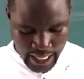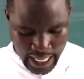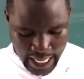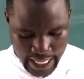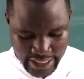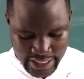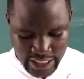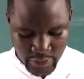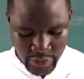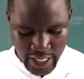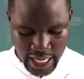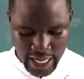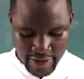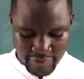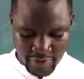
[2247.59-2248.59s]
And then we
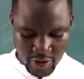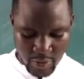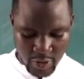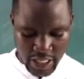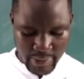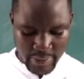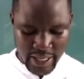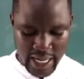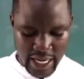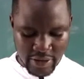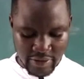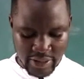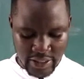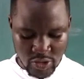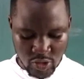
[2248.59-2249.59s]
have Omukama
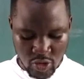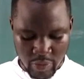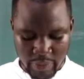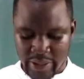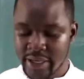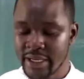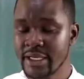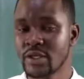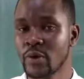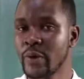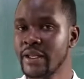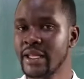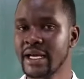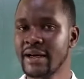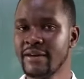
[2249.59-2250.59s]
agreed to cooperate
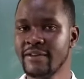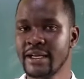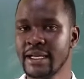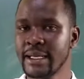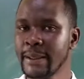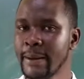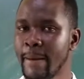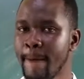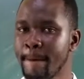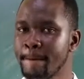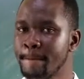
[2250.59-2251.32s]
with the governor.